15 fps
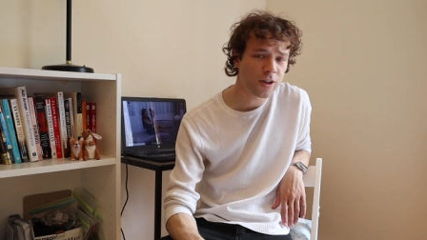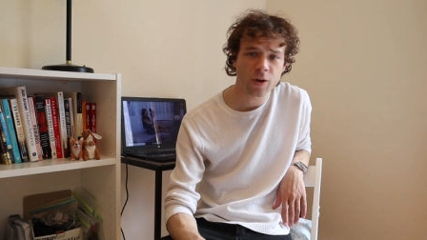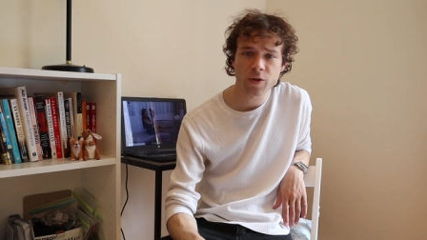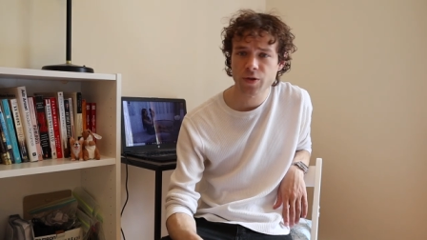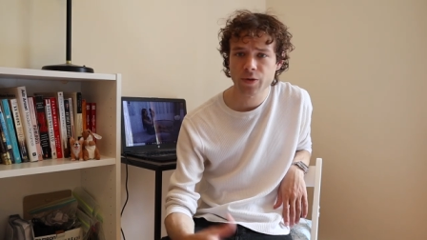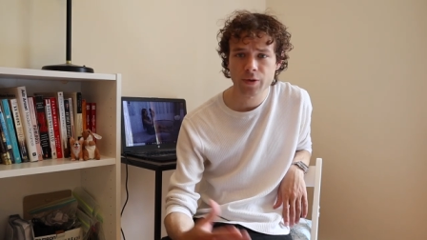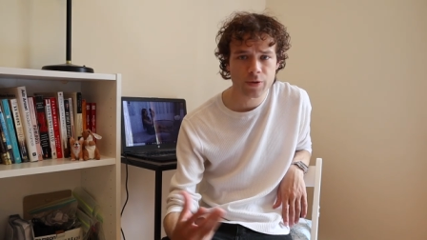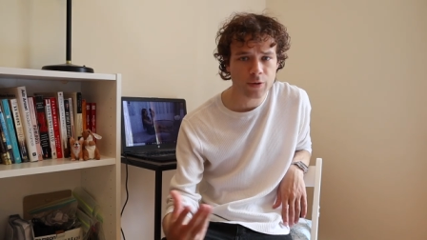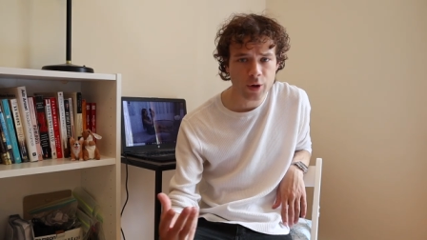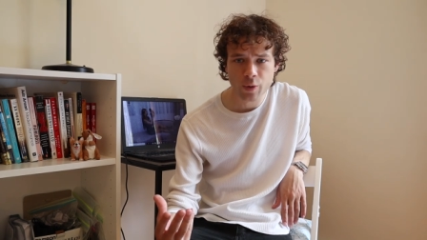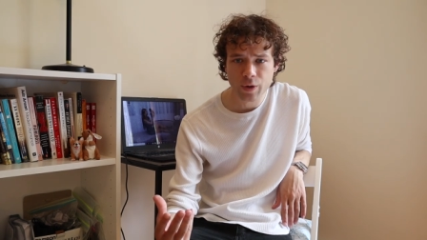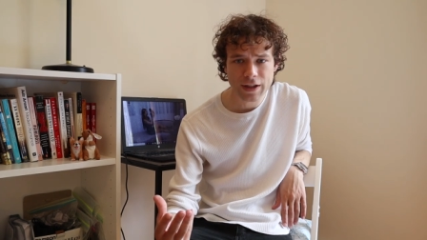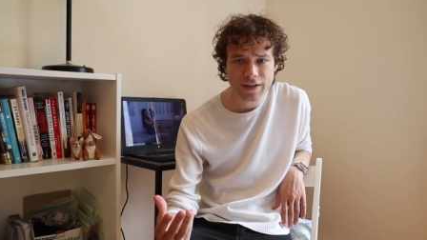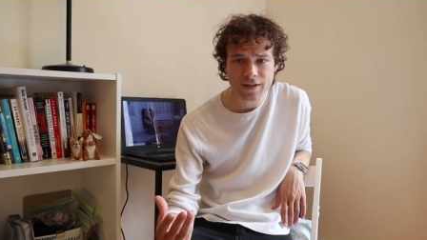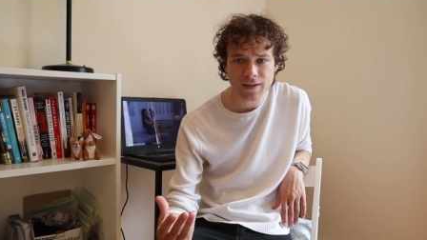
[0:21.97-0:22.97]
countries were
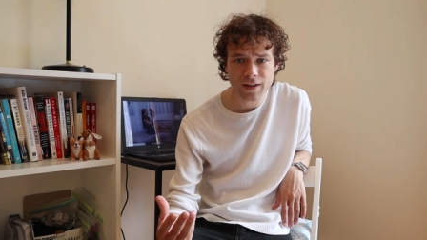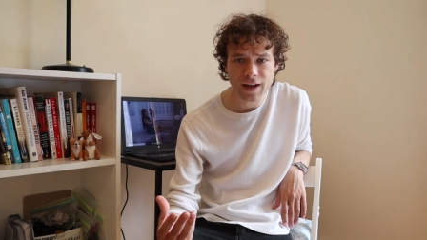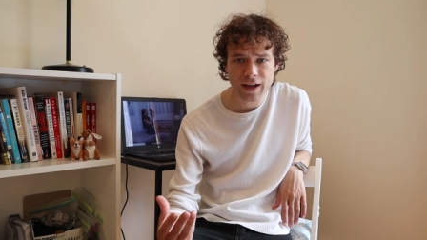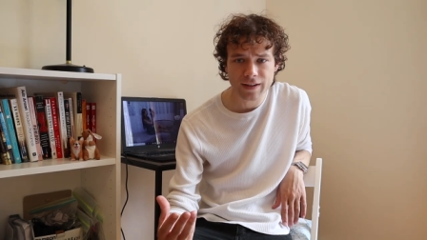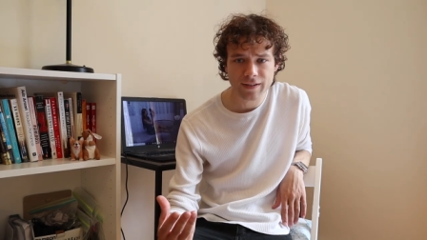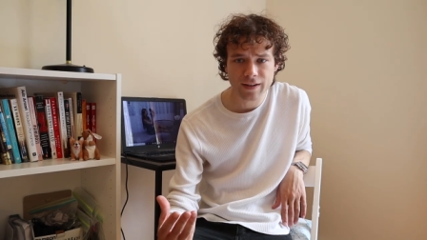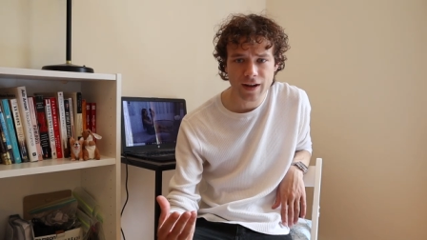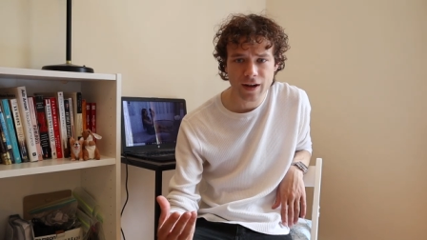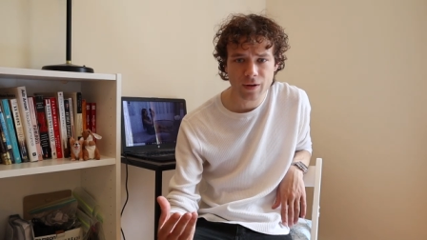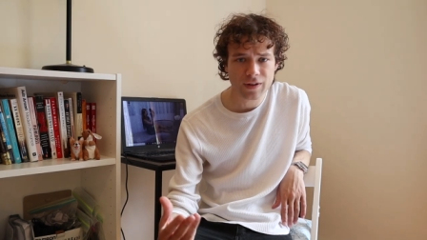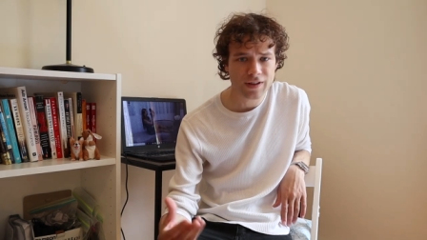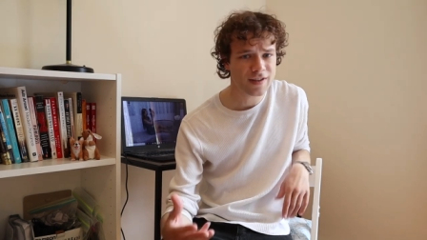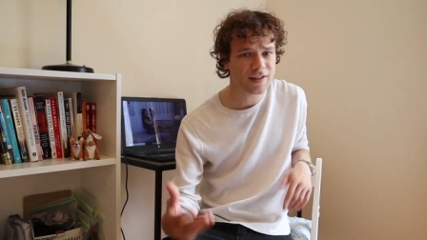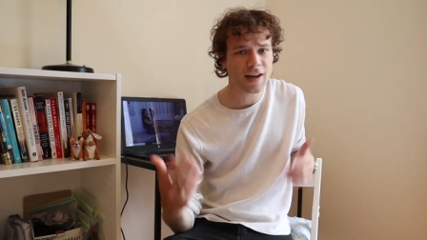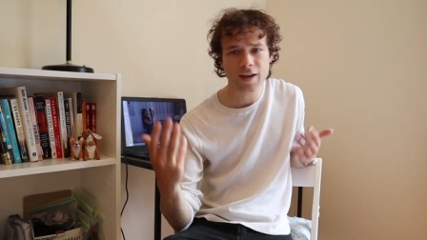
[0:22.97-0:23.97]
going into lockdown,
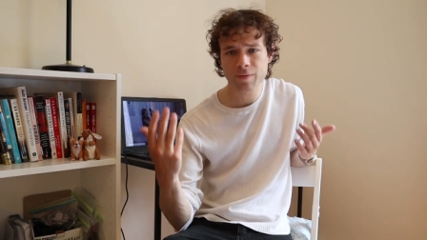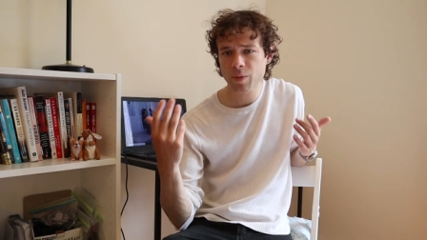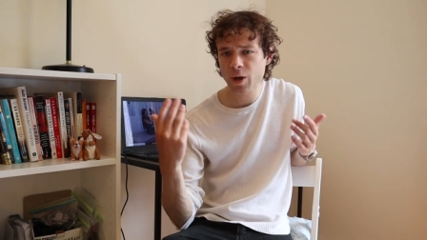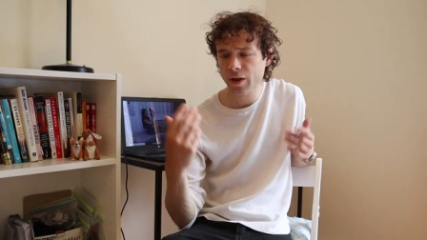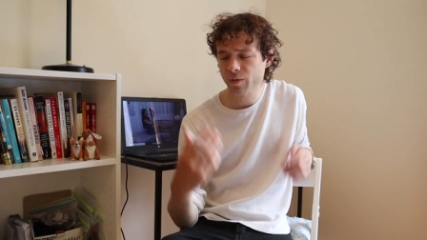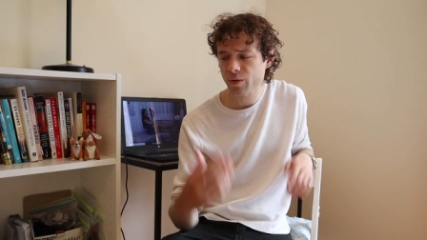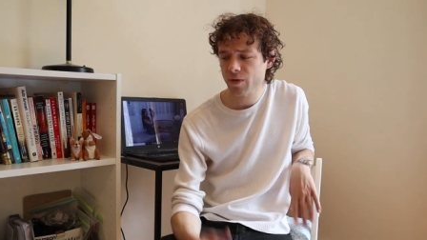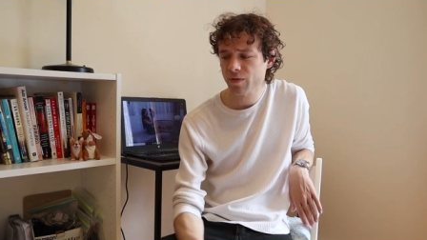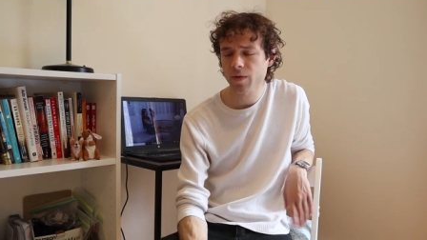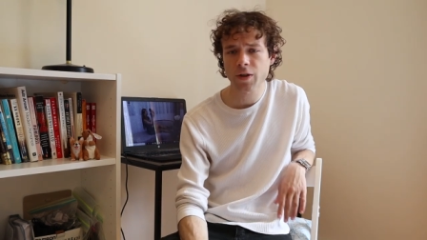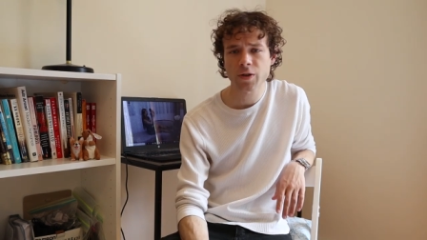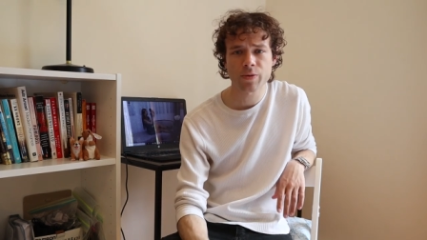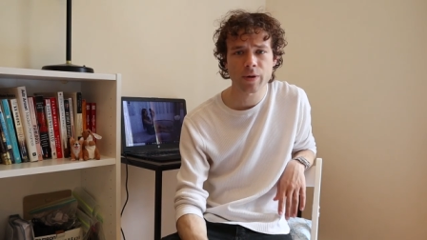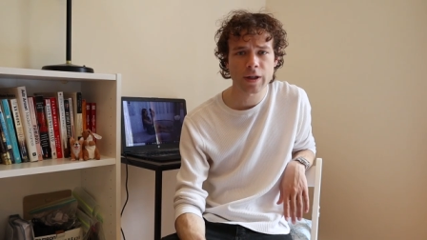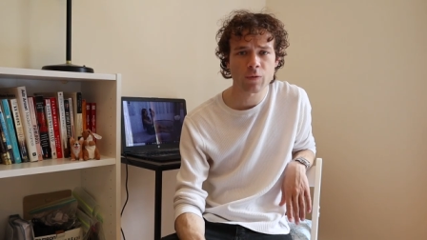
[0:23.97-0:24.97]
the stock market was
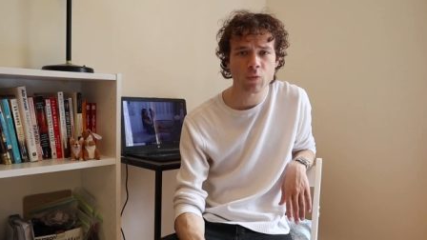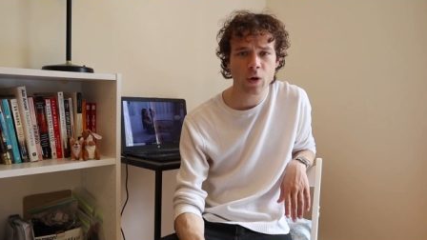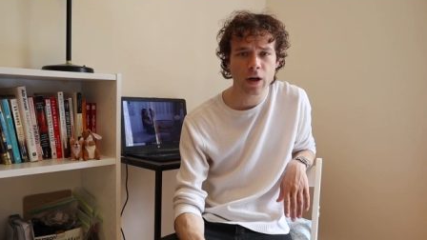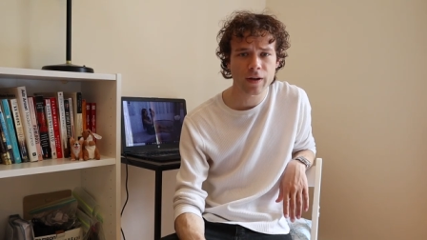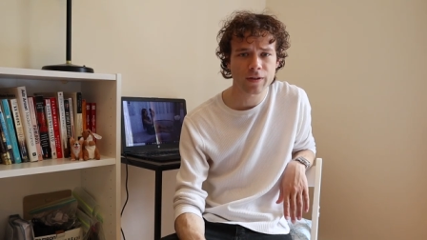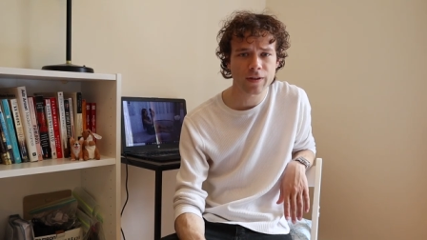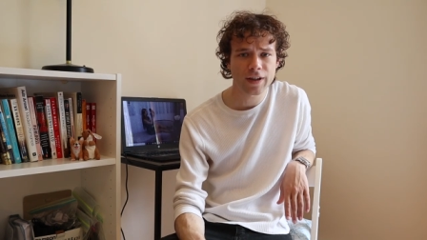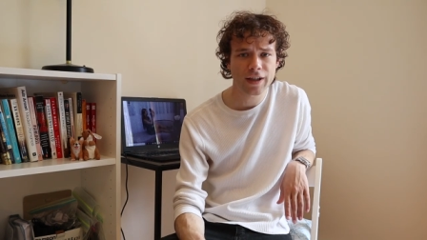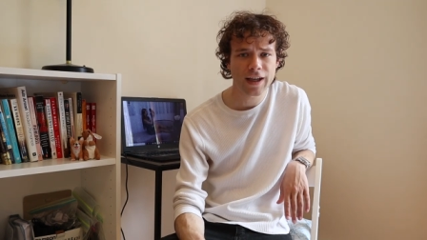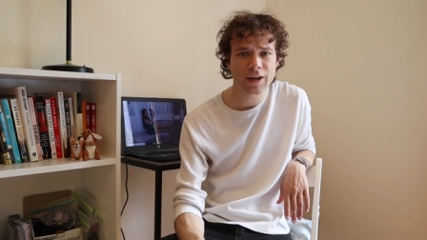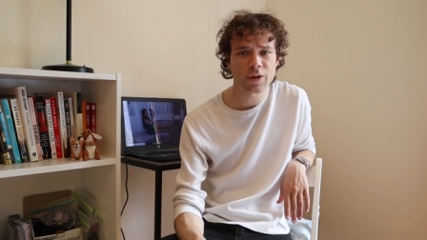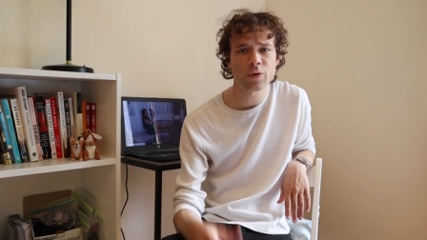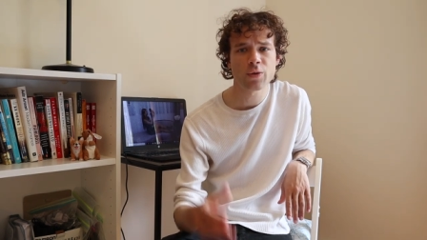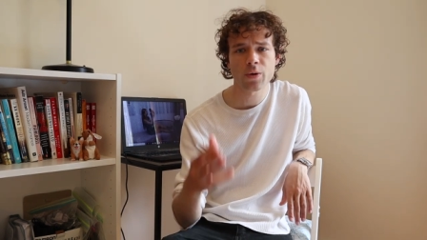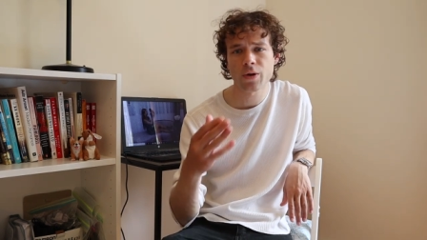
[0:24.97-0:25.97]
fluctuating wildly,
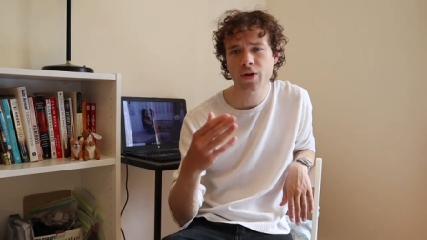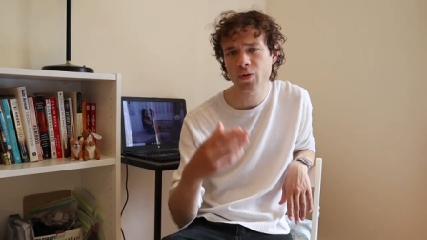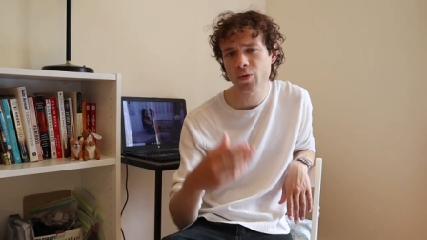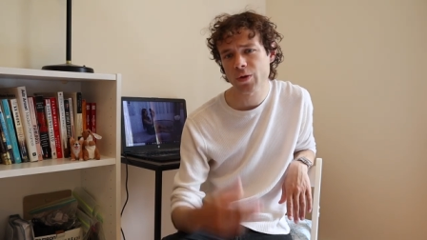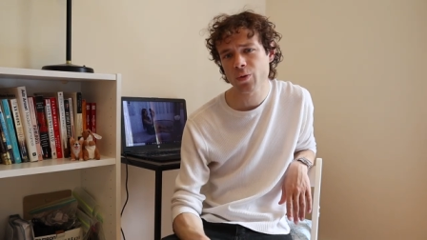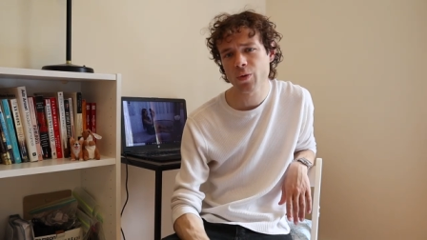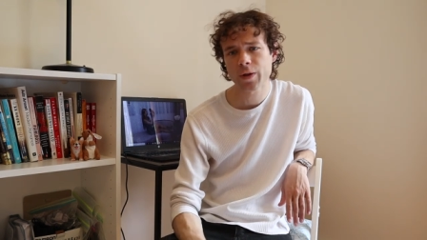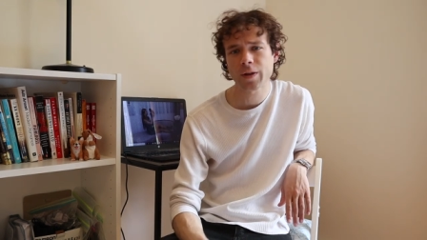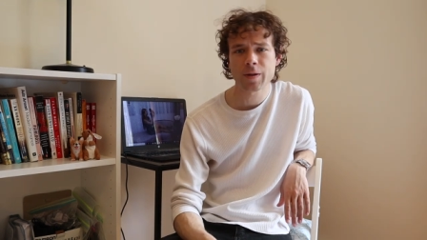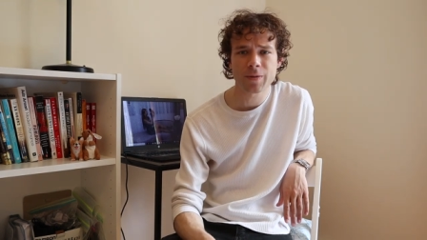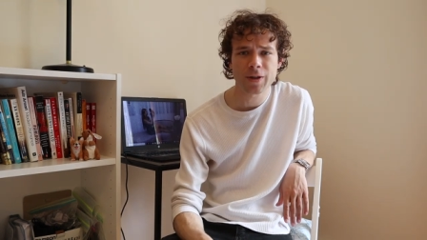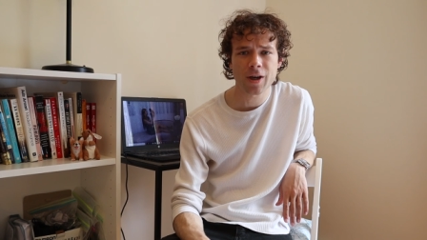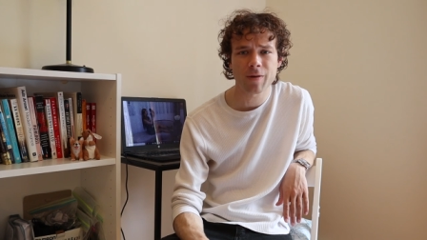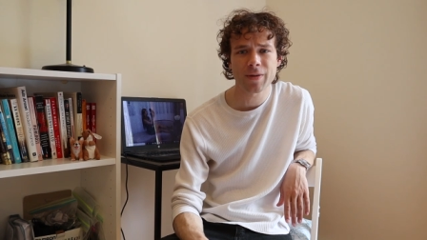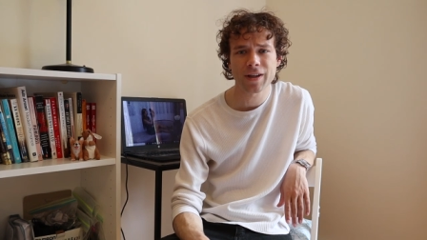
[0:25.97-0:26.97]
and New York was quickly
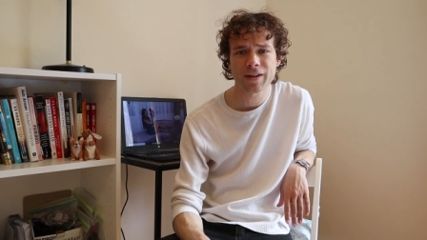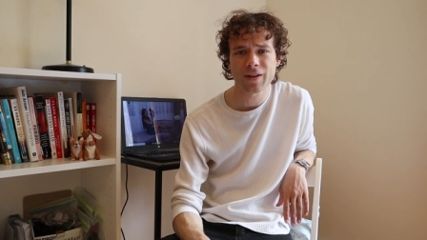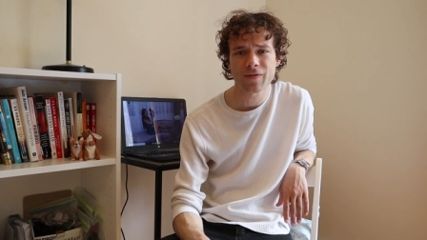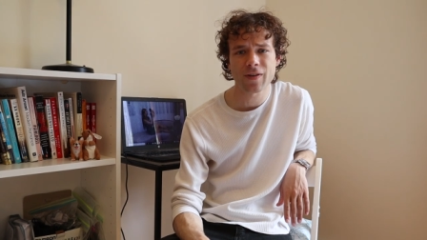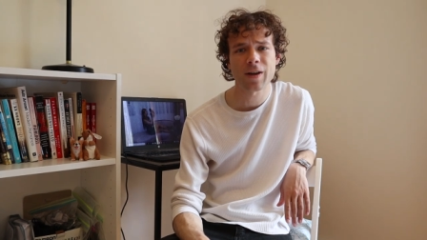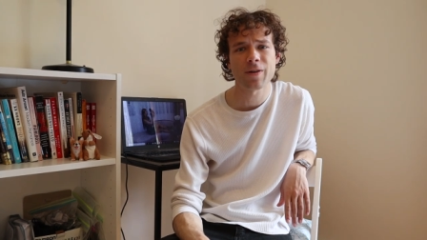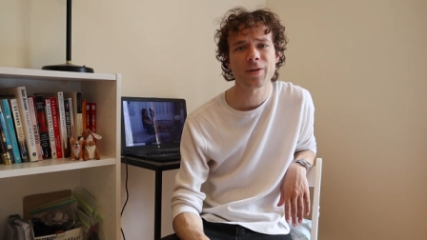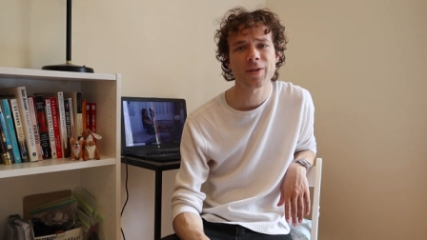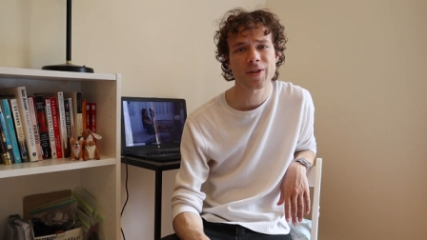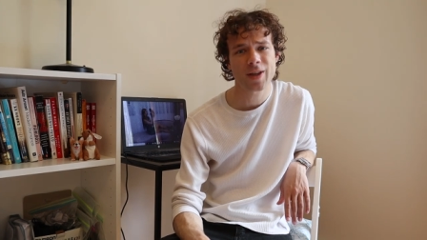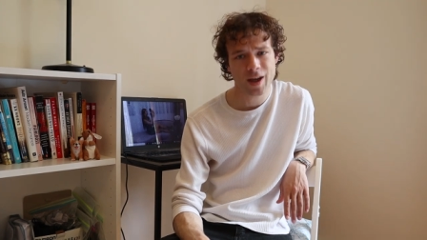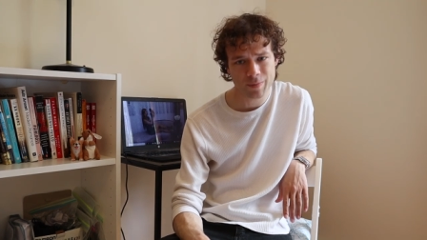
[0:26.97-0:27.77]
becoming the virus